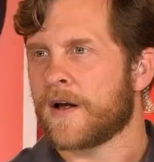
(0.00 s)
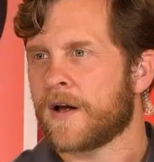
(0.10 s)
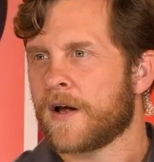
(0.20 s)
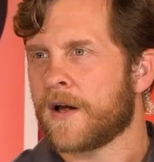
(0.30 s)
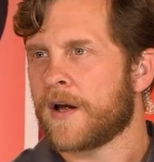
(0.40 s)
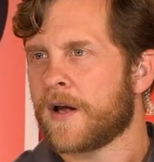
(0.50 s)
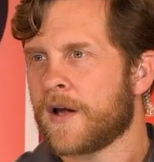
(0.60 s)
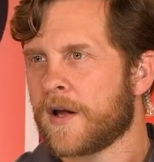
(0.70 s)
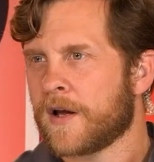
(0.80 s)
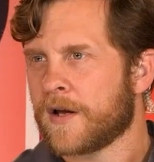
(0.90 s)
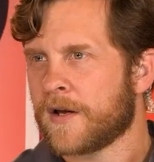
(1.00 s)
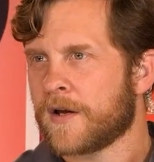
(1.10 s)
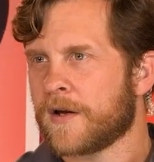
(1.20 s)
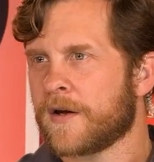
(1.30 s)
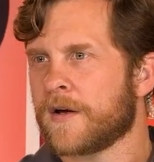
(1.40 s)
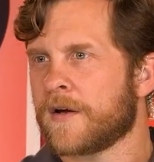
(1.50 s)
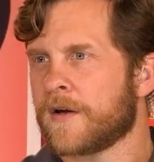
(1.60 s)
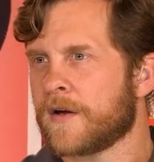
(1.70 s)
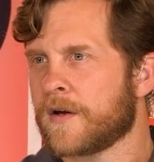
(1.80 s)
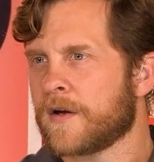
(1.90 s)

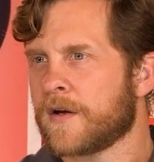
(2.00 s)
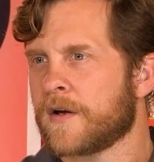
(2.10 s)
This person isn't speaking.